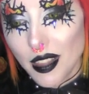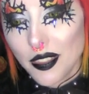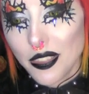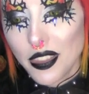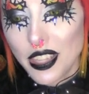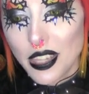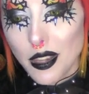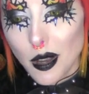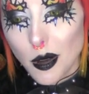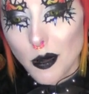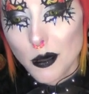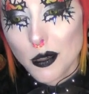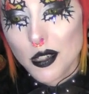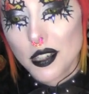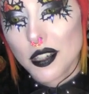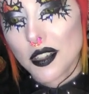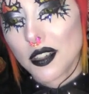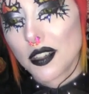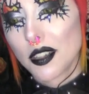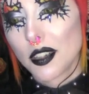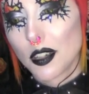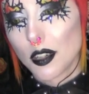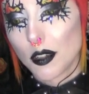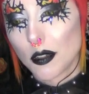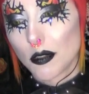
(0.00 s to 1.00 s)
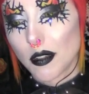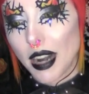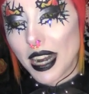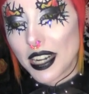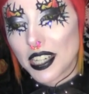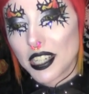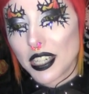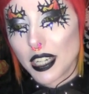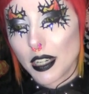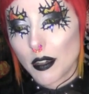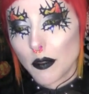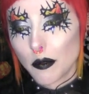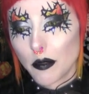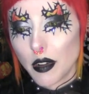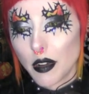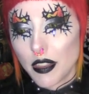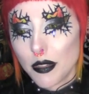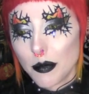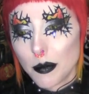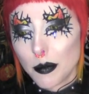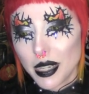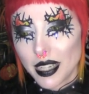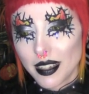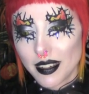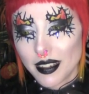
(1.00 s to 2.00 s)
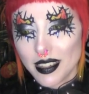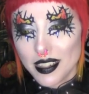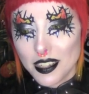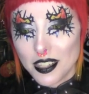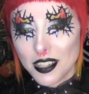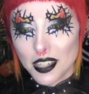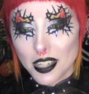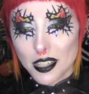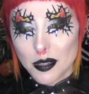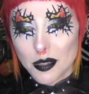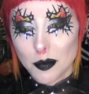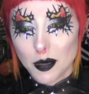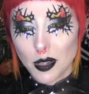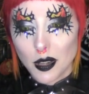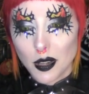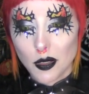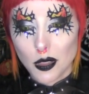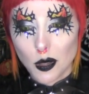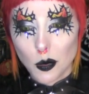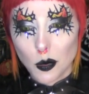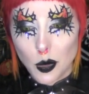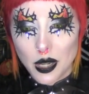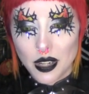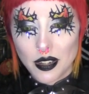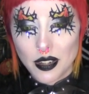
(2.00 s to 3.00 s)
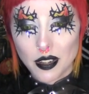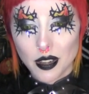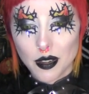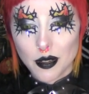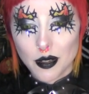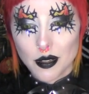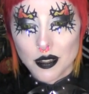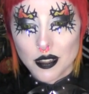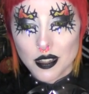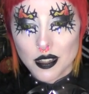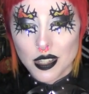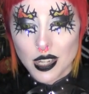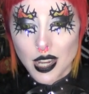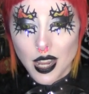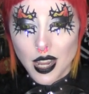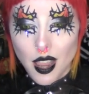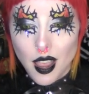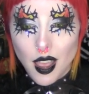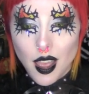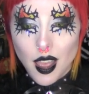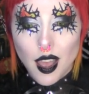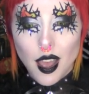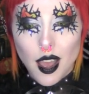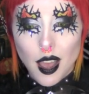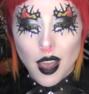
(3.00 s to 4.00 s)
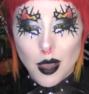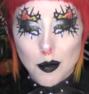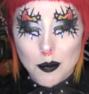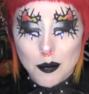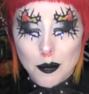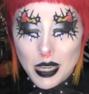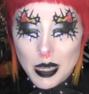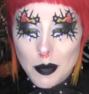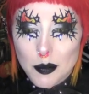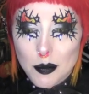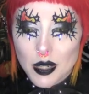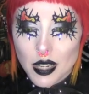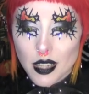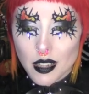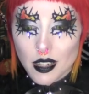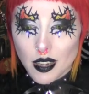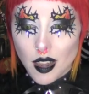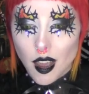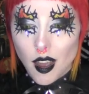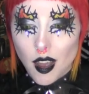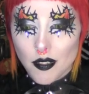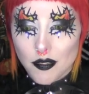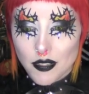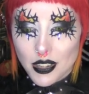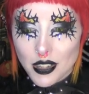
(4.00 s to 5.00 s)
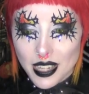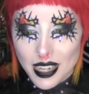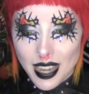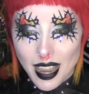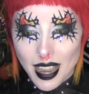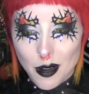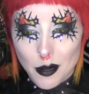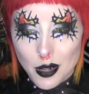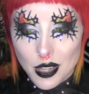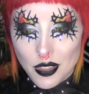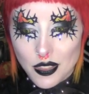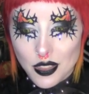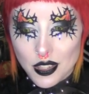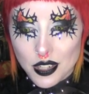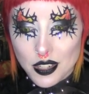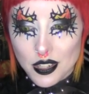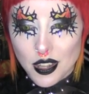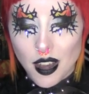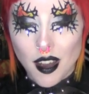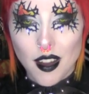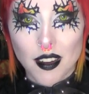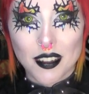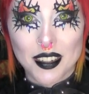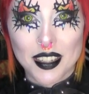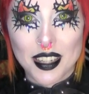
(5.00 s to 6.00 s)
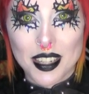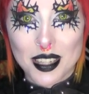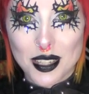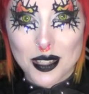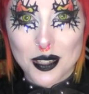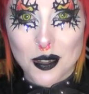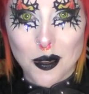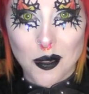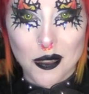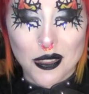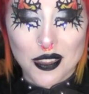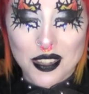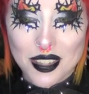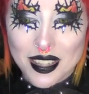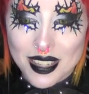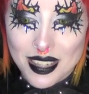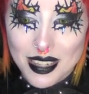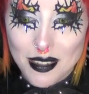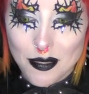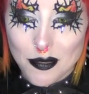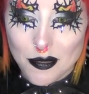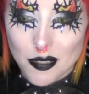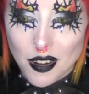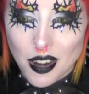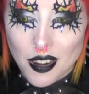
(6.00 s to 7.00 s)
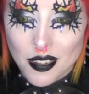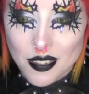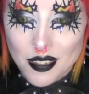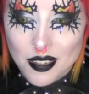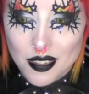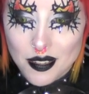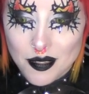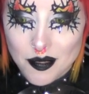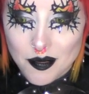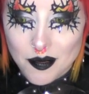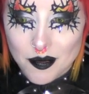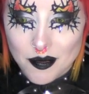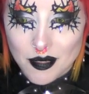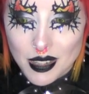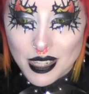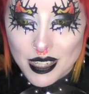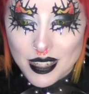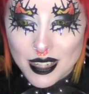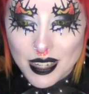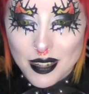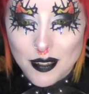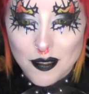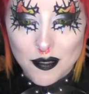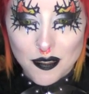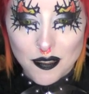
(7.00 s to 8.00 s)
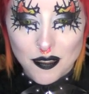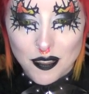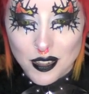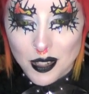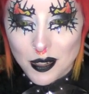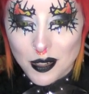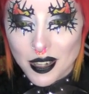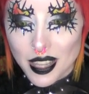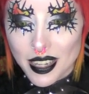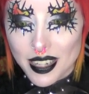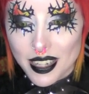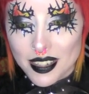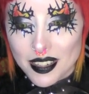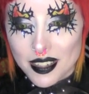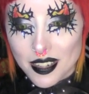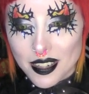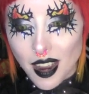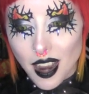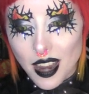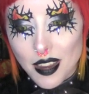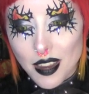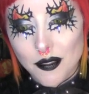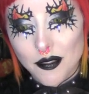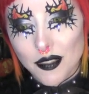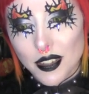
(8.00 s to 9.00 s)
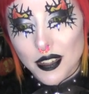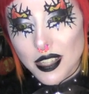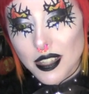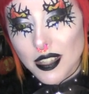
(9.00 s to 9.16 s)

and the ocean's crashing rhythmically just beyond the windows, and people are laughing out in the darkness on the seafront. It didn't feel like a time for